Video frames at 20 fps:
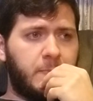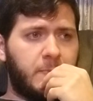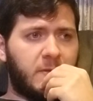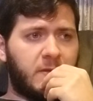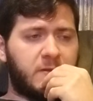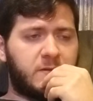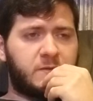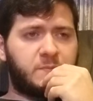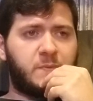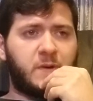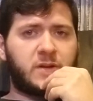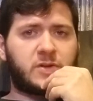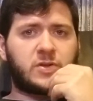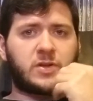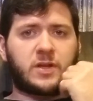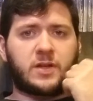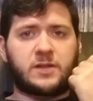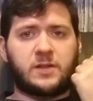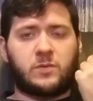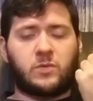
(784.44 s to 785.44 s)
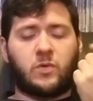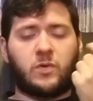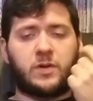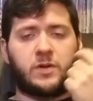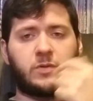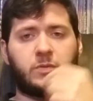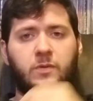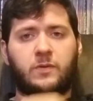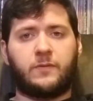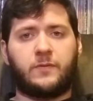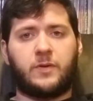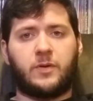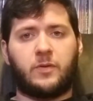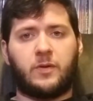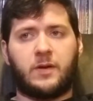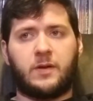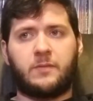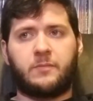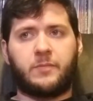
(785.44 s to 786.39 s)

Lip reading: especially because I'm going to review it.